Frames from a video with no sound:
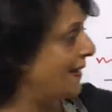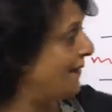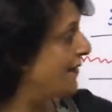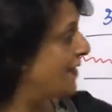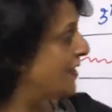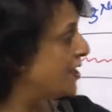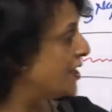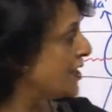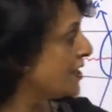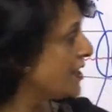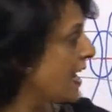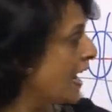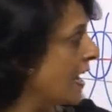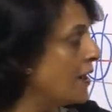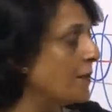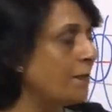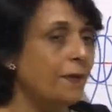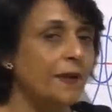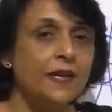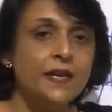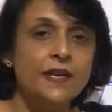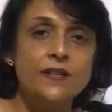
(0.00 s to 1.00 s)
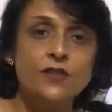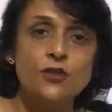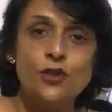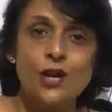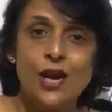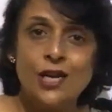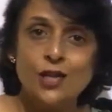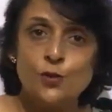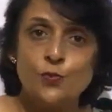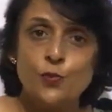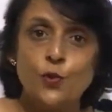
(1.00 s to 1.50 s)
which is helping in
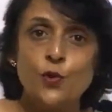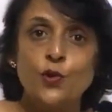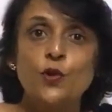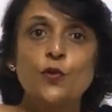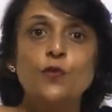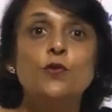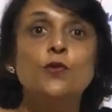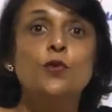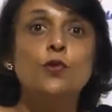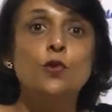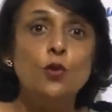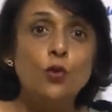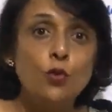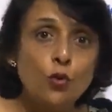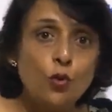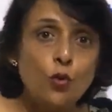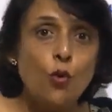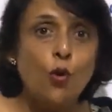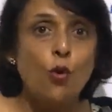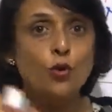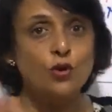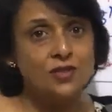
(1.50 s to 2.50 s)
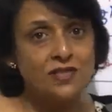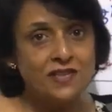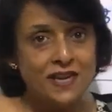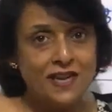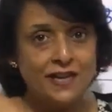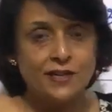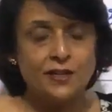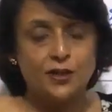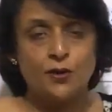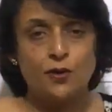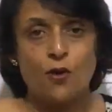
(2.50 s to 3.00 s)
transport of glucose
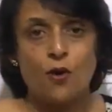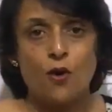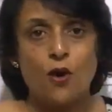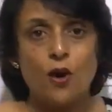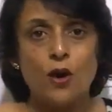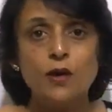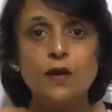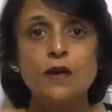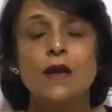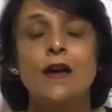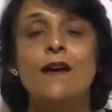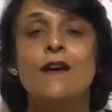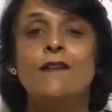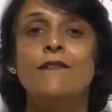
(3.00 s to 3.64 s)
later on,